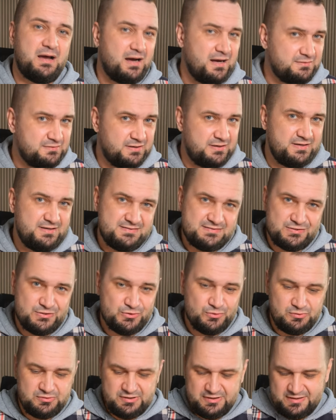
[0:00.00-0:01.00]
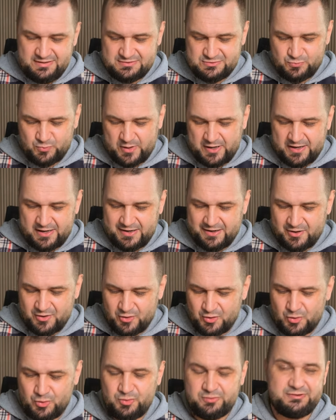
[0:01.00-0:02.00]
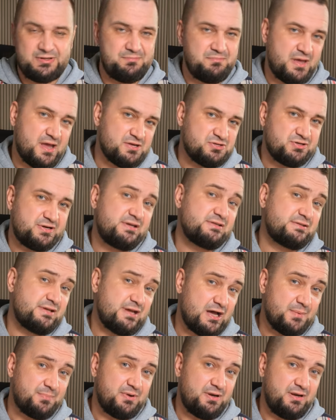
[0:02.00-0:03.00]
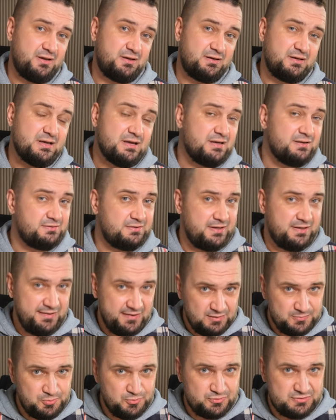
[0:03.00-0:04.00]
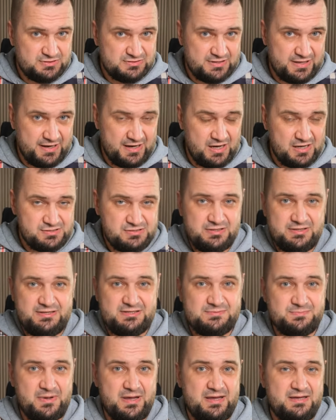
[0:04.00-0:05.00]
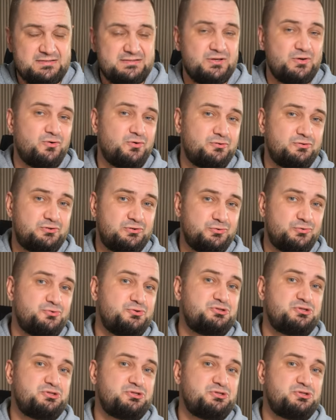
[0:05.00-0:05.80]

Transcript: Under its hood is where all the magic is happening. The input stage is based on two